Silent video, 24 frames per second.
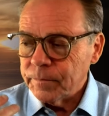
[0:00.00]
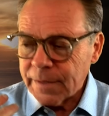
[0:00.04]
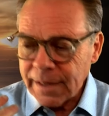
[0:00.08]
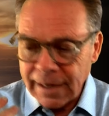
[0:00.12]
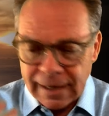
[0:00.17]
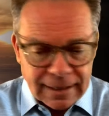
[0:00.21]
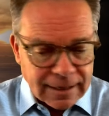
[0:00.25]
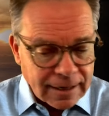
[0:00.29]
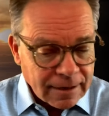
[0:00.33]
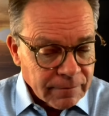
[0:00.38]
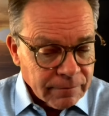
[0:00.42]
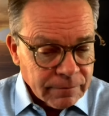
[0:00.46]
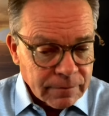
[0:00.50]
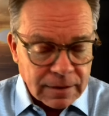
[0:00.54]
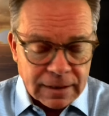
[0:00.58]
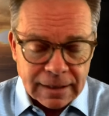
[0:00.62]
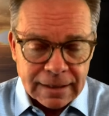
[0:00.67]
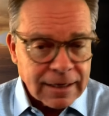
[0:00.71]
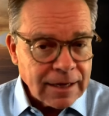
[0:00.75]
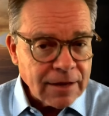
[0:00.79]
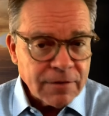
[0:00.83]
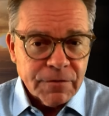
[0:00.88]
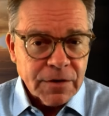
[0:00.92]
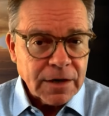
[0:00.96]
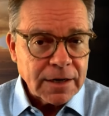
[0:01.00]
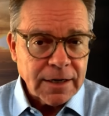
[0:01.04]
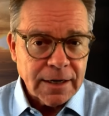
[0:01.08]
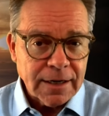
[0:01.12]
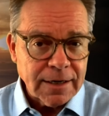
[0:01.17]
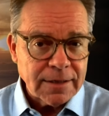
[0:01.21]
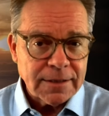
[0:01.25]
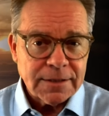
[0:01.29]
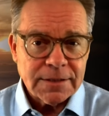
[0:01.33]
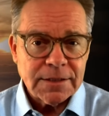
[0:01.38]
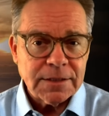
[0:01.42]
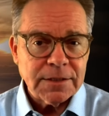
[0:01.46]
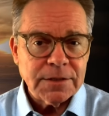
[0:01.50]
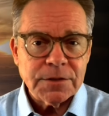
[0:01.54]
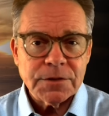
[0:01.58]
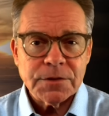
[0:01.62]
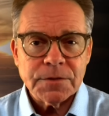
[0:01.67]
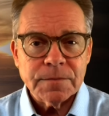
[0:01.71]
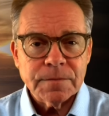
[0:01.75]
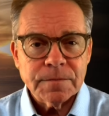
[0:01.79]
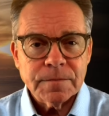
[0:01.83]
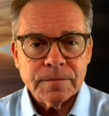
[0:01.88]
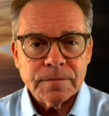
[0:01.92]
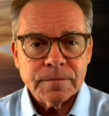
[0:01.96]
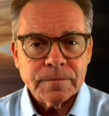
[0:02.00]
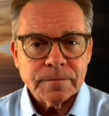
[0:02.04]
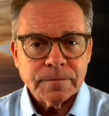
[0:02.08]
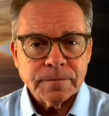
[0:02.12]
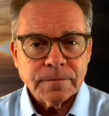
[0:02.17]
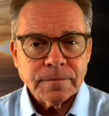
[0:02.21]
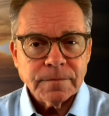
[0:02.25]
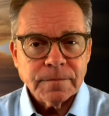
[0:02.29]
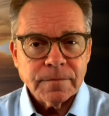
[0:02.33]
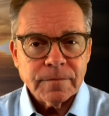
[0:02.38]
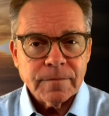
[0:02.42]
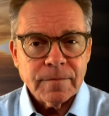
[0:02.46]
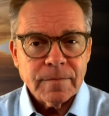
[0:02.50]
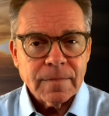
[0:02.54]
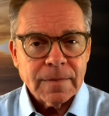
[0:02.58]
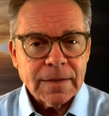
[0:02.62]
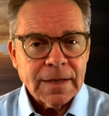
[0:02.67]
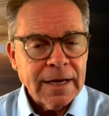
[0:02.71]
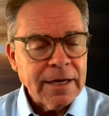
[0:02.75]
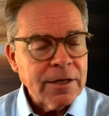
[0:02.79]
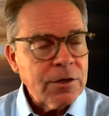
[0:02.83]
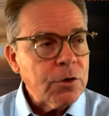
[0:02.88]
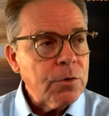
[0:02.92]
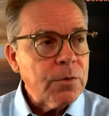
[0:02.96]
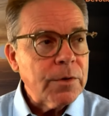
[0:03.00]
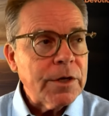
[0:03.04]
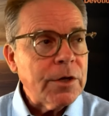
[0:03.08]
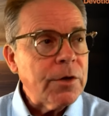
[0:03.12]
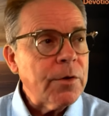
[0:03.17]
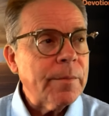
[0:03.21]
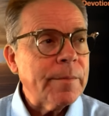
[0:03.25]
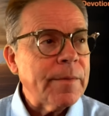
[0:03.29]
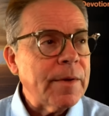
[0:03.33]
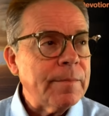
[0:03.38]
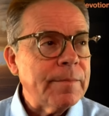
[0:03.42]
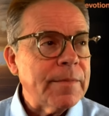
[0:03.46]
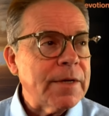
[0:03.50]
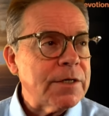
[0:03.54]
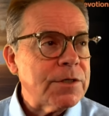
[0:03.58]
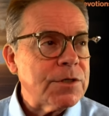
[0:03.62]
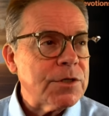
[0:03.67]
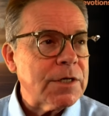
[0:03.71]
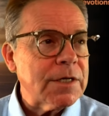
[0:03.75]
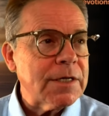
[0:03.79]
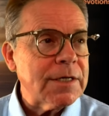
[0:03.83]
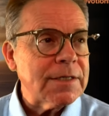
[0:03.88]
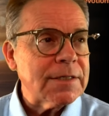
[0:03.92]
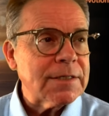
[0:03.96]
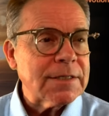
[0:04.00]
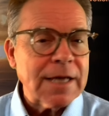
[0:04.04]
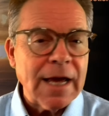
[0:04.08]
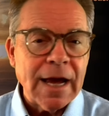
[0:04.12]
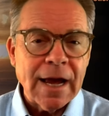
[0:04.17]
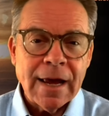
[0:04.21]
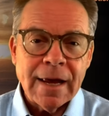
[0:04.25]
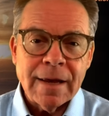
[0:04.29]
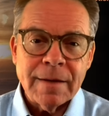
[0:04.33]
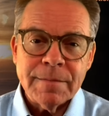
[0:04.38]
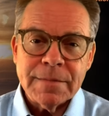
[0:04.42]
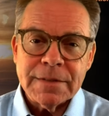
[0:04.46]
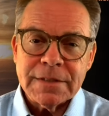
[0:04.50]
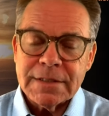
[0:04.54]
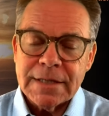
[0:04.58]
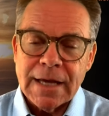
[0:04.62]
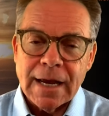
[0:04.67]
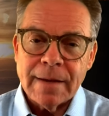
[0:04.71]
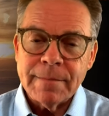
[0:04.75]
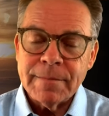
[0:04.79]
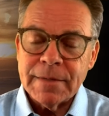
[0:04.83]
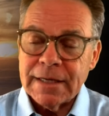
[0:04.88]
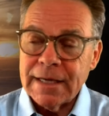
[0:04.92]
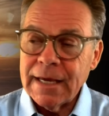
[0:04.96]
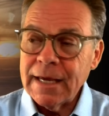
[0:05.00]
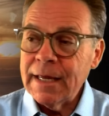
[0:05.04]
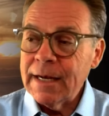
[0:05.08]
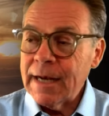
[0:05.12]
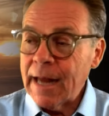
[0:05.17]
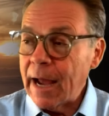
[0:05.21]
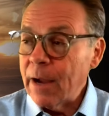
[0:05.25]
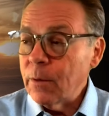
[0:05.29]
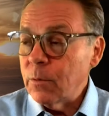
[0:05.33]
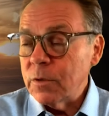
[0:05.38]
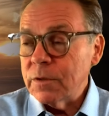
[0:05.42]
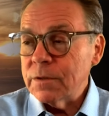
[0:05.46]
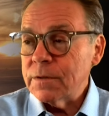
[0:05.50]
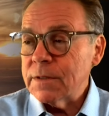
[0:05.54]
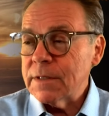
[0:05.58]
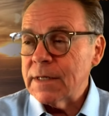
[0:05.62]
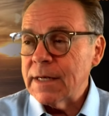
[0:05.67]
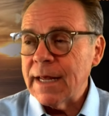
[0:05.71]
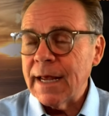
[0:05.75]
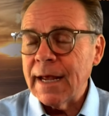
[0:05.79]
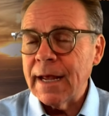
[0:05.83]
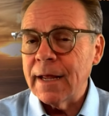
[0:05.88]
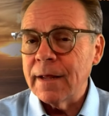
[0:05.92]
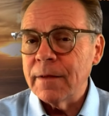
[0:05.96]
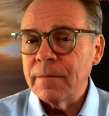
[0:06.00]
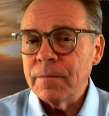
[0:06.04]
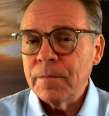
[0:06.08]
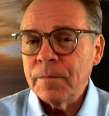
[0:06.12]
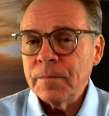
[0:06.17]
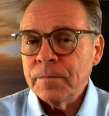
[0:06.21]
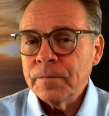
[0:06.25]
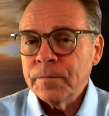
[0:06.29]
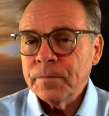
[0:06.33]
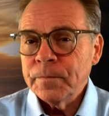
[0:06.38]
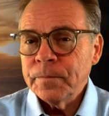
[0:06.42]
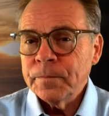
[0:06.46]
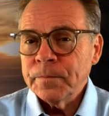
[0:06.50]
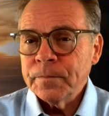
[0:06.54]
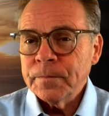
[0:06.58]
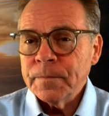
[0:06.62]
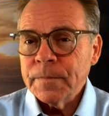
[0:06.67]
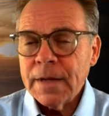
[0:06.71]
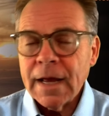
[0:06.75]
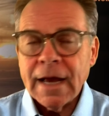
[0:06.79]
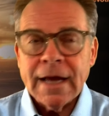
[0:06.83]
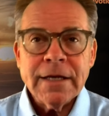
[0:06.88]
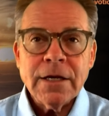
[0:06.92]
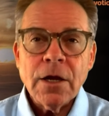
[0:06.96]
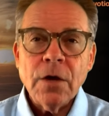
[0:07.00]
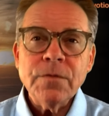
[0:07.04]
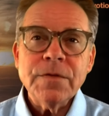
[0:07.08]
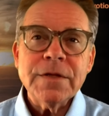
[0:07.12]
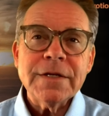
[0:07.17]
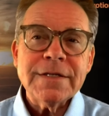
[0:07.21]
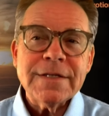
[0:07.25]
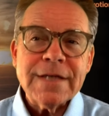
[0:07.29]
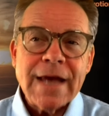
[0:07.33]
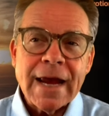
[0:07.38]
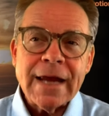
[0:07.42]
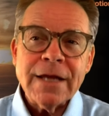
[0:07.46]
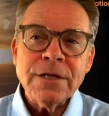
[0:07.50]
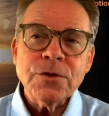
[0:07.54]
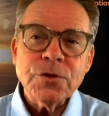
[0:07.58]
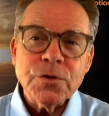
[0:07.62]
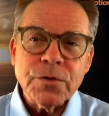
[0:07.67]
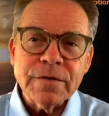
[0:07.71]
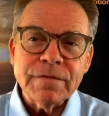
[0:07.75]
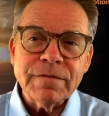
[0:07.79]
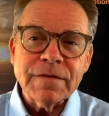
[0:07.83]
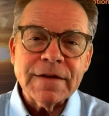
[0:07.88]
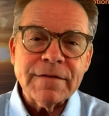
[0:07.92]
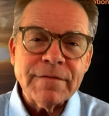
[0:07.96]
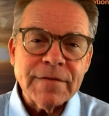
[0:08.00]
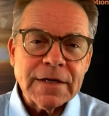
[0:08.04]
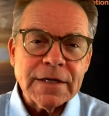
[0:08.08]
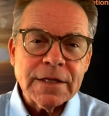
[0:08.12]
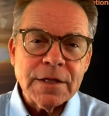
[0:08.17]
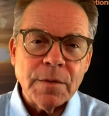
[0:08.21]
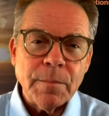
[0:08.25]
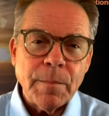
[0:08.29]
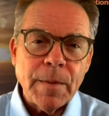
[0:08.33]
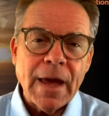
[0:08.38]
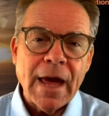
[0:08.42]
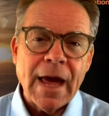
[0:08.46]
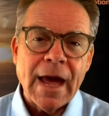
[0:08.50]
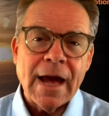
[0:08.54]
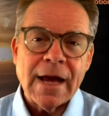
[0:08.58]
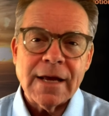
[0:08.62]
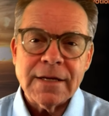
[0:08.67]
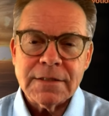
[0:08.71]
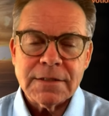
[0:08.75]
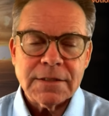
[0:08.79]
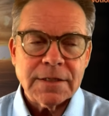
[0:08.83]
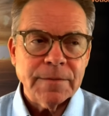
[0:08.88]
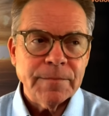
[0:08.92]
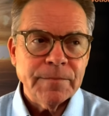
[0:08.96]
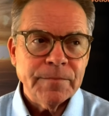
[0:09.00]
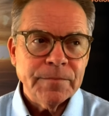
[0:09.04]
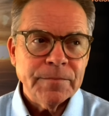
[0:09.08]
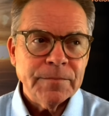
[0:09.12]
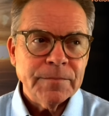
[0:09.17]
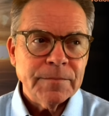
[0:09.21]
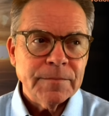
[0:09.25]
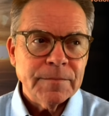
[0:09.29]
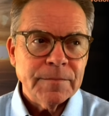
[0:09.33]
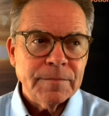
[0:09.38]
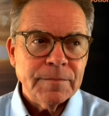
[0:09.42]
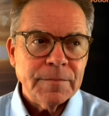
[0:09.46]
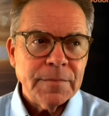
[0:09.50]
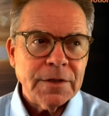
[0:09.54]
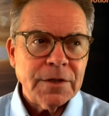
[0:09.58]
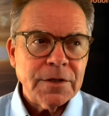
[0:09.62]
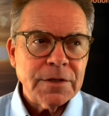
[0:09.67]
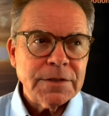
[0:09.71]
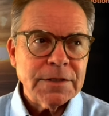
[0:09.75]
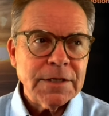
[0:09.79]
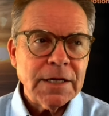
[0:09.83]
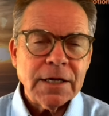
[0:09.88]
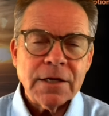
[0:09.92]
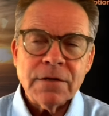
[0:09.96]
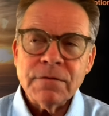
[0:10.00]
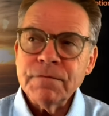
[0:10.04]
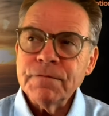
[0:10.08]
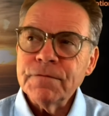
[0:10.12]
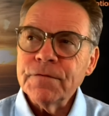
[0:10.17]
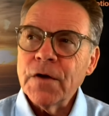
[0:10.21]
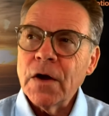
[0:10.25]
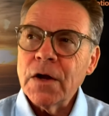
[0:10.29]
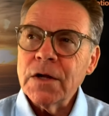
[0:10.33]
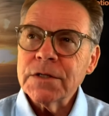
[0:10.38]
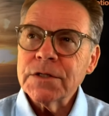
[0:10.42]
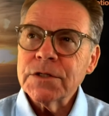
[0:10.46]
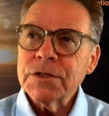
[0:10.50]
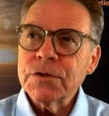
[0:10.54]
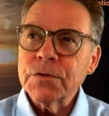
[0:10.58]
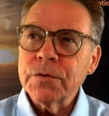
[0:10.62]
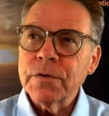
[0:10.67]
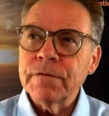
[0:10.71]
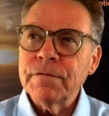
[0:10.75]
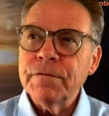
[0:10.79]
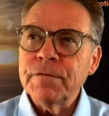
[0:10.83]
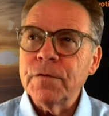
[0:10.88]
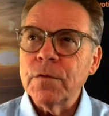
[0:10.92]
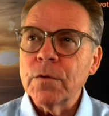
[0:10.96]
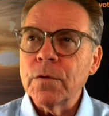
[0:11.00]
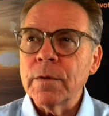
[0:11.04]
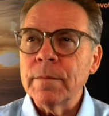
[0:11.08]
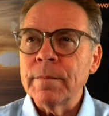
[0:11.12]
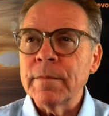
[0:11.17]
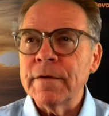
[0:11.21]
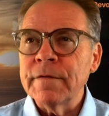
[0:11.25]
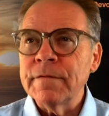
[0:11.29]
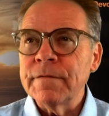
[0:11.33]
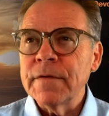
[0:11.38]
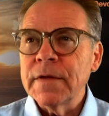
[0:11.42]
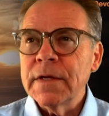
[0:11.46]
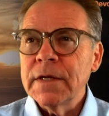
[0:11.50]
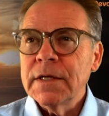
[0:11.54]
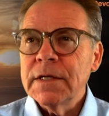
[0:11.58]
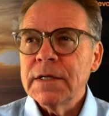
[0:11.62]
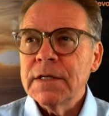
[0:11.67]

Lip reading: I love our heritage, and you'll hear me mention it time and time again, I will today. I know the danger of living in the past because it can foster a form of